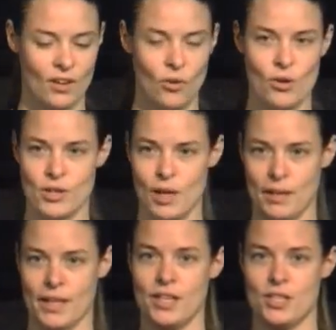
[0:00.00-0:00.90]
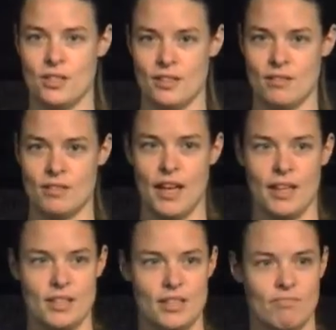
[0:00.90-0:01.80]
all your applications
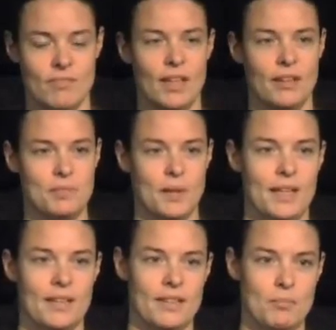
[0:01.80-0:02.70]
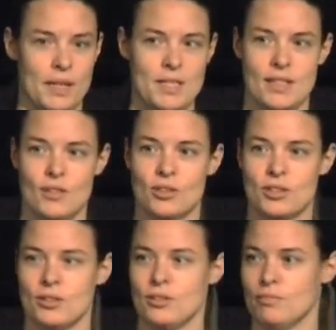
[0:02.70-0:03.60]
that depending on implicit
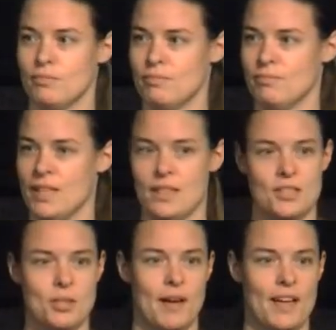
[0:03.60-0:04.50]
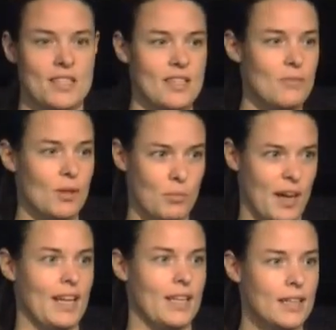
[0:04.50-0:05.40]
octal integer passing will
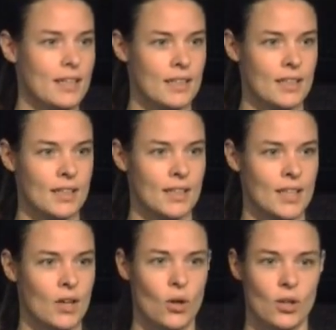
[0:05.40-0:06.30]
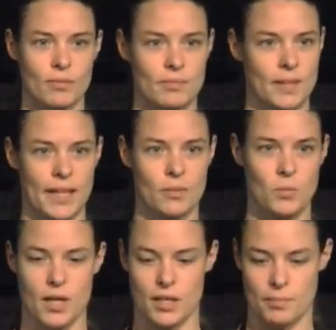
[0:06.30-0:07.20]
break, all like
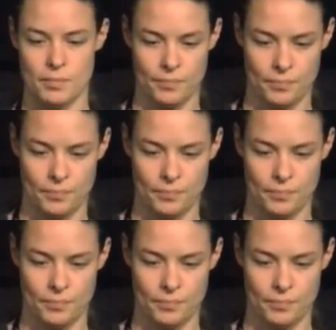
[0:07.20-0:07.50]
one of them.